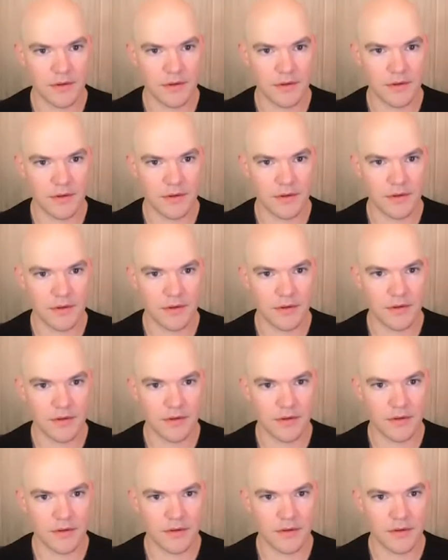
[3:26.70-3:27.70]

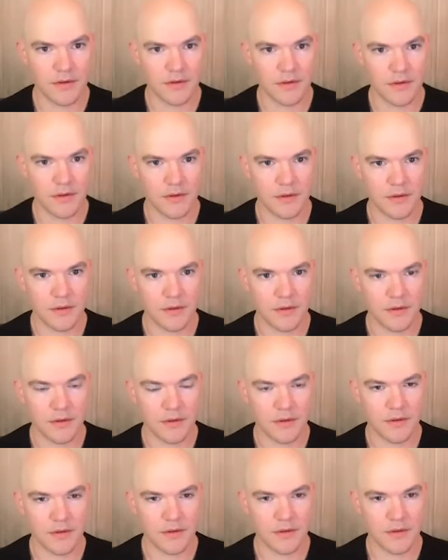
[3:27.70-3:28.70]

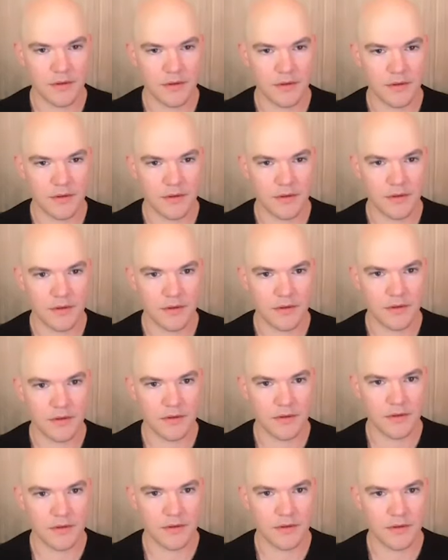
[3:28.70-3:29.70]

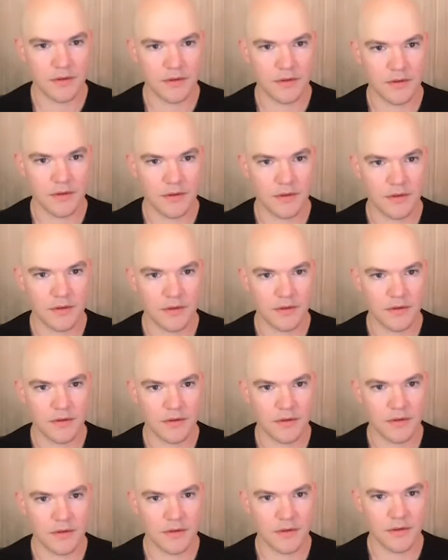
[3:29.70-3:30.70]

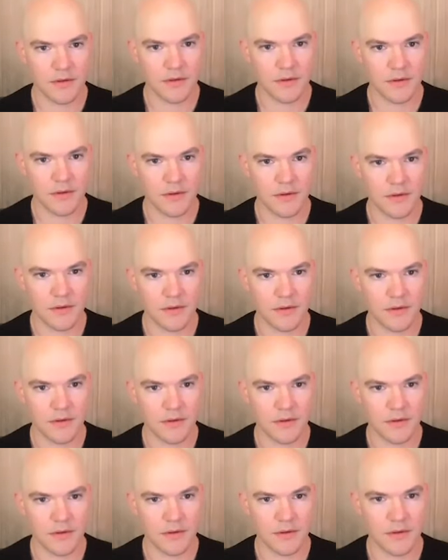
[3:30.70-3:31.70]

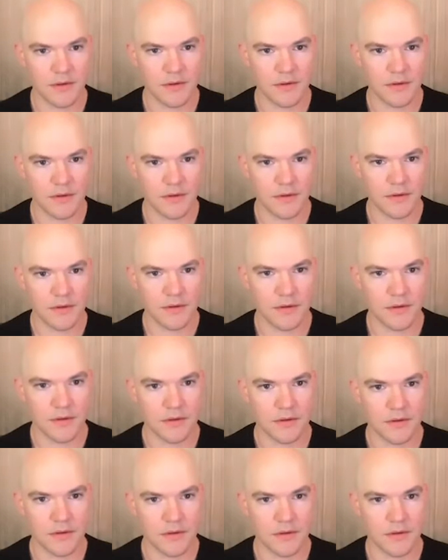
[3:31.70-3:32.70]

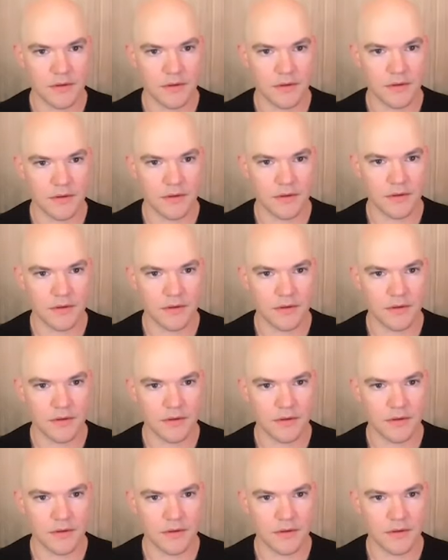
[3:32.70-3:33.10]
No words are spoken by the person on screen.